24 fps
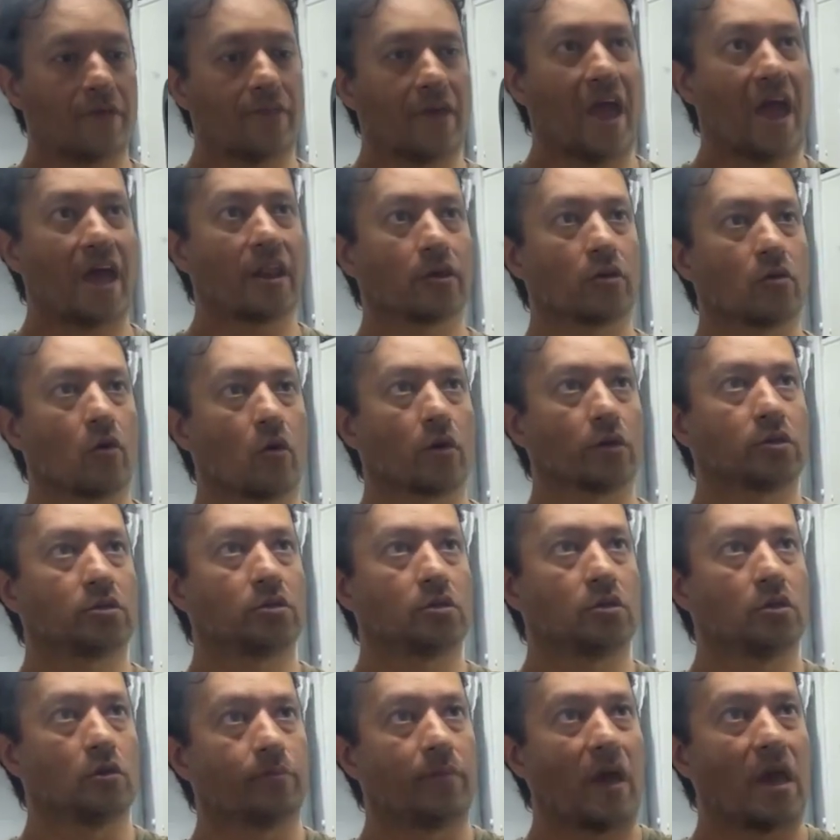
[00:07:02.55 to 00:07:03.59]
they had it going
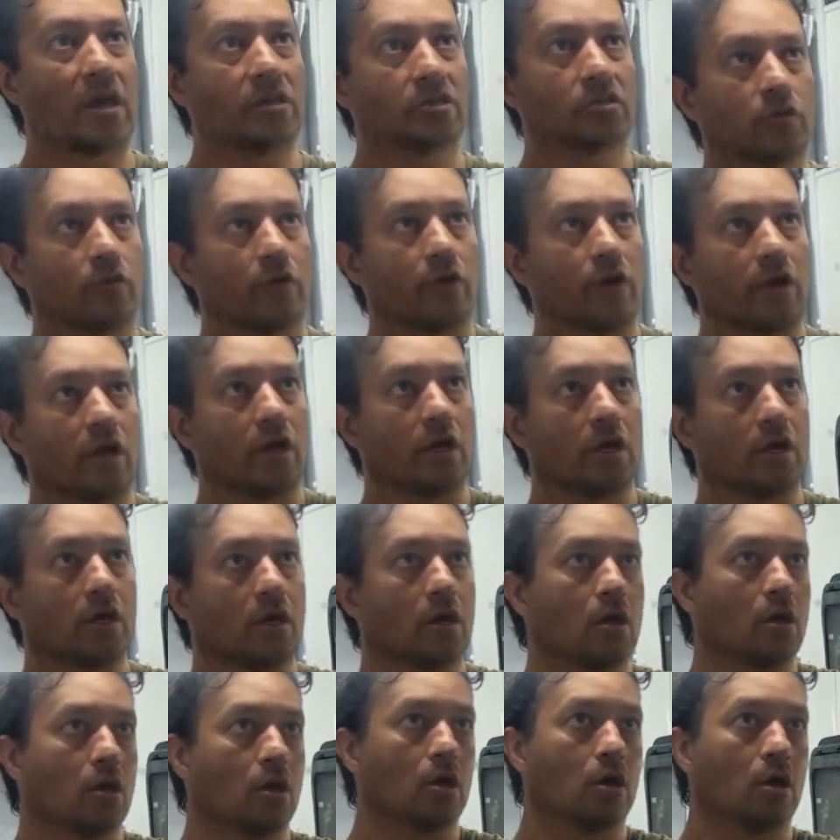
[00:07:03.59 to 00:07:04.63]
to basically
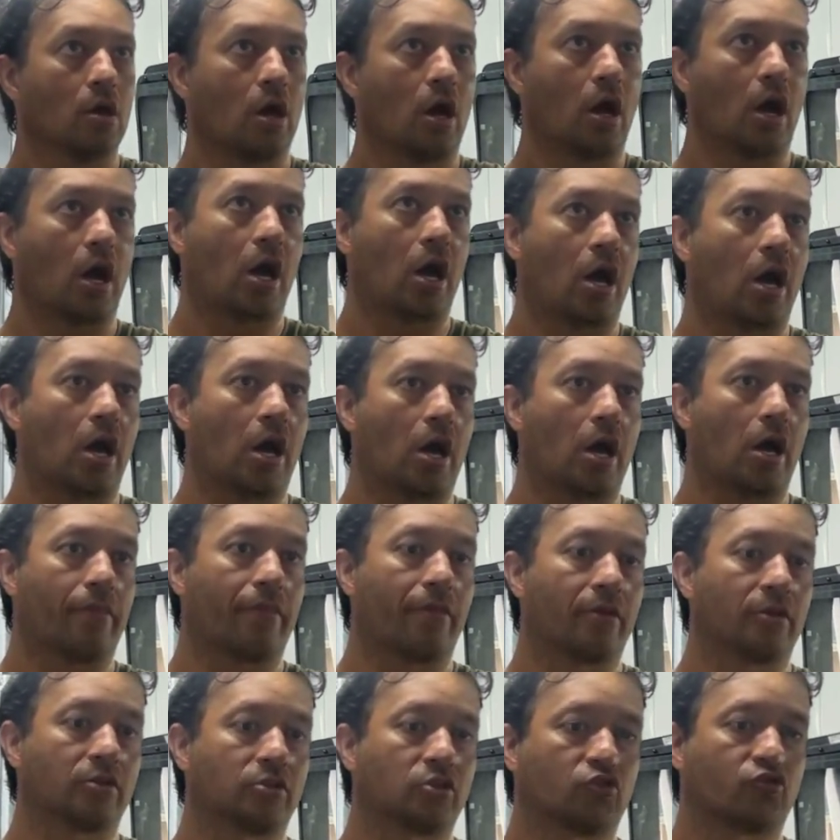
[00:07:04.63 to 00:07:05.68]

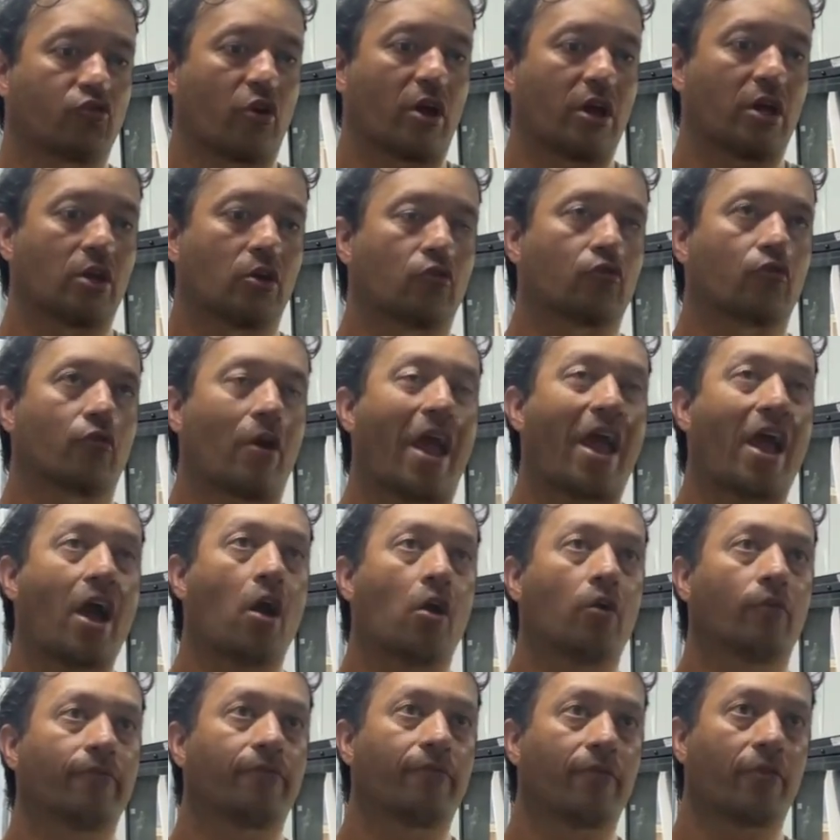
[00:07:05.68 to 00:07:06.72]
the straight
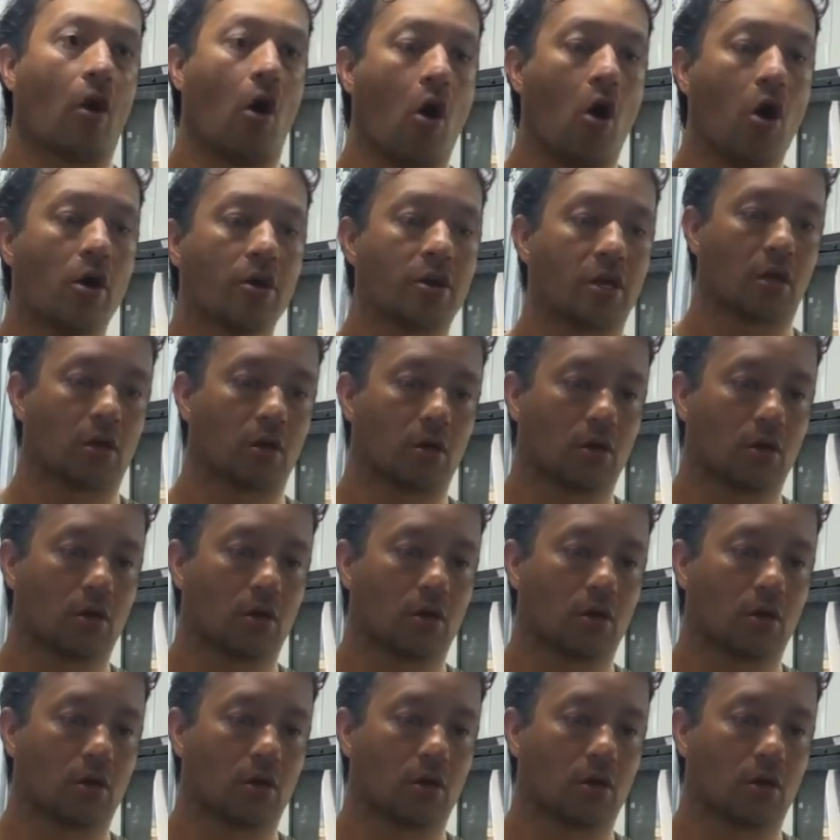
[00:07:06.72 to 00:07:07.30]
ground for the awning.